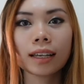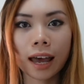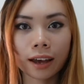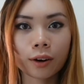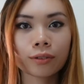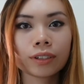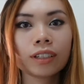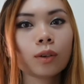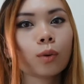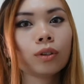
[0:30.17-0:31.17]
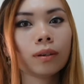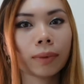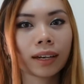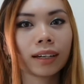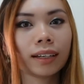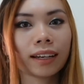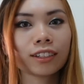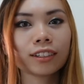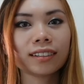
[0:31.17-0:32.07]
I already own in my collection.